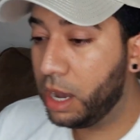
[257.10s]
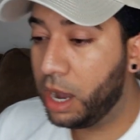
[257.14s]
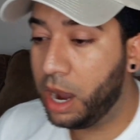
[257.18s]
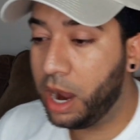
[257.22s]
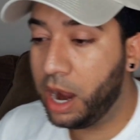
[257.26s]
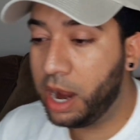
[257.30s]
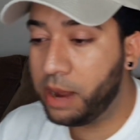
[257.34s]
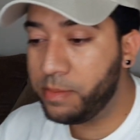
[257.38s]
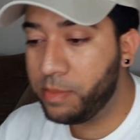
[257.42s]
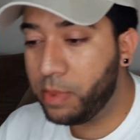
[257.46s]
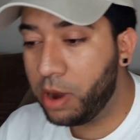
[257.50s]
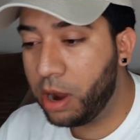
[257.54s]

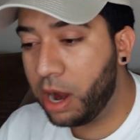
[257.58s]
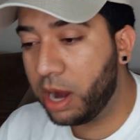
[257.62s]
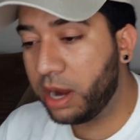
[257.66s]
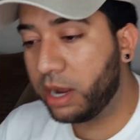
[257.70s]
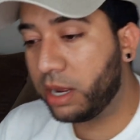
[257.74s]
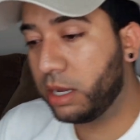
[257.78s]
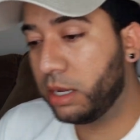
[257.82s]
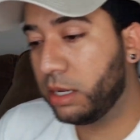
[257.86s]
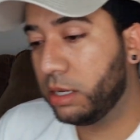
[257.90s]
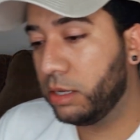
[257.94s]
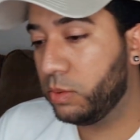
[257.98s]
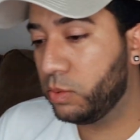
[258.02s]
All right,
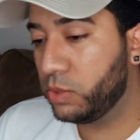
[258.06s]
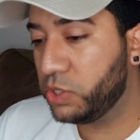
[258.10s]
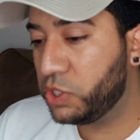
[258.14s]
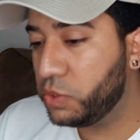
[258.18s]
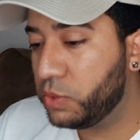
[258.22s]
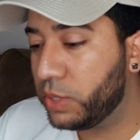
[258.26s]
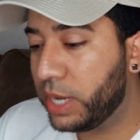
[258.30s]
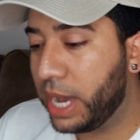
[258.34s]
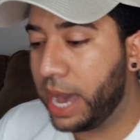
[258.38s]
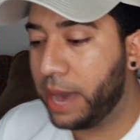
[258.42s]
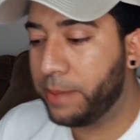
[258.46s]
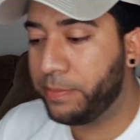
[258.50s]
Mark, what
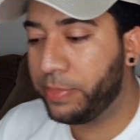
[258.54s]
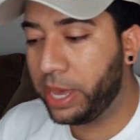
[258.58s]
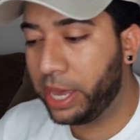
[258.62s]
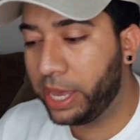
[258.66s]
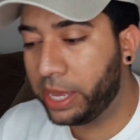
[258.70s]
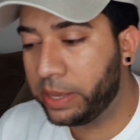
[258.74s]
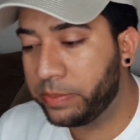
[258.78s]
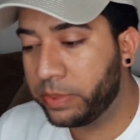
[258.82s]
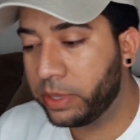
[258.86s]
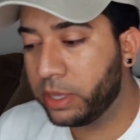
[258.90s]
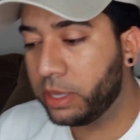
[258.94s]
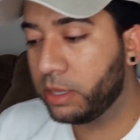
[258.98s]
you got,
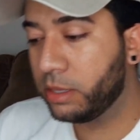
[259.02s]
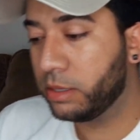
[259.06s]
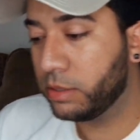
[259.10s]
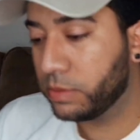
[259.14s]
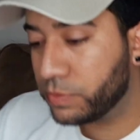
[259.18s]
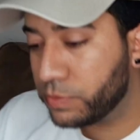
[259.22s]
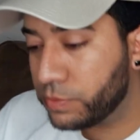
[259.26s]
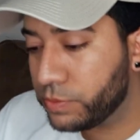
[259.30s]
baby?